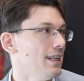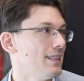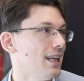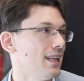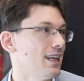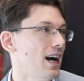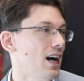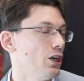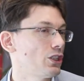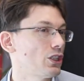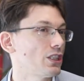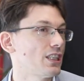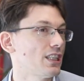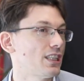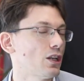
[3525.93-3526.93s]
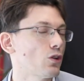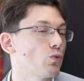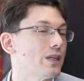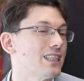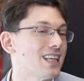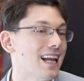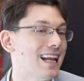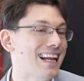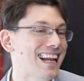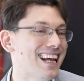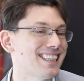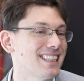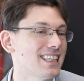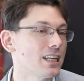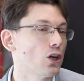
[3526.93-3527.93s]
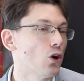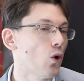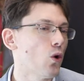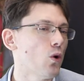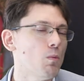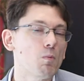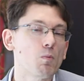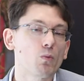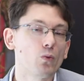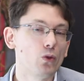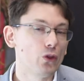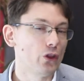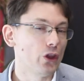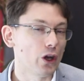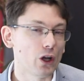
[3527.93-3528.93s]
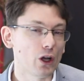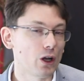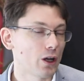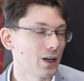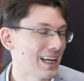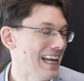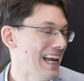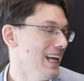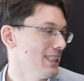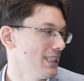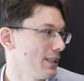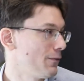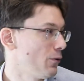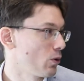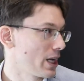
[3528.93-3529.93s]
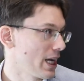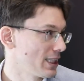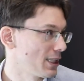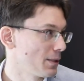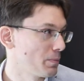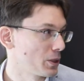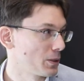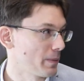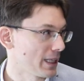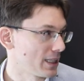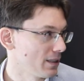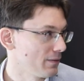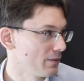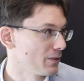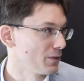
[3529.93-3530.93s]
that are associated with letting go the classic forecasting perspective.